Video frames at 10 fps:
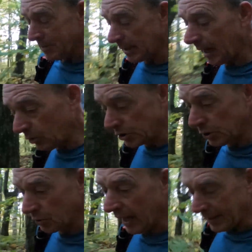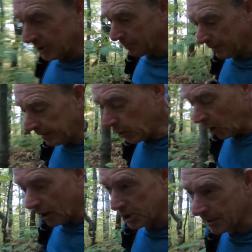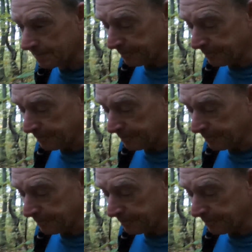And I would do that simply because